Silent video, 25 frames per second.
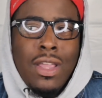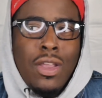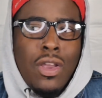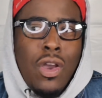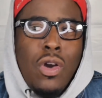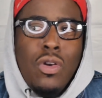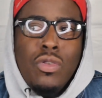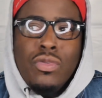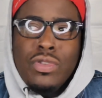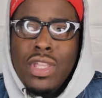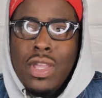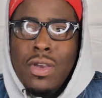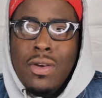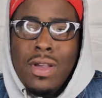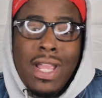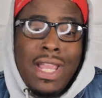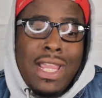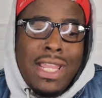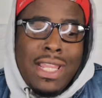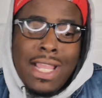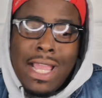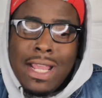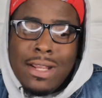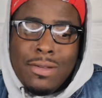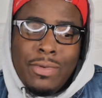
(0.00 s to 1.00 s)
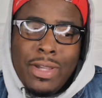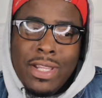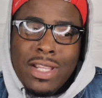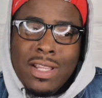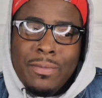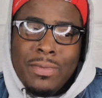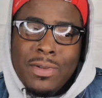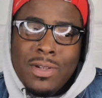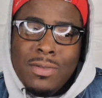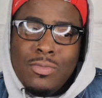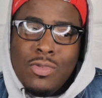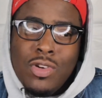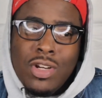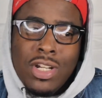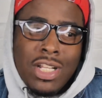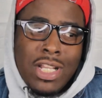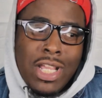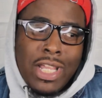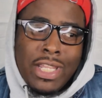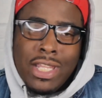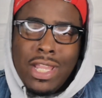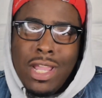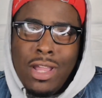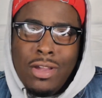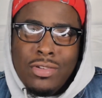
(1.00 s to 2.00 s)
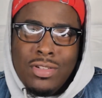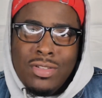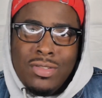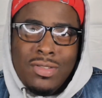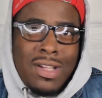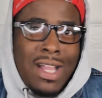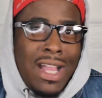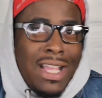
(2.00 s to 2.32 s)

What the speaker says: oh yo, I ain't gotta wake up in the morning like y'all do.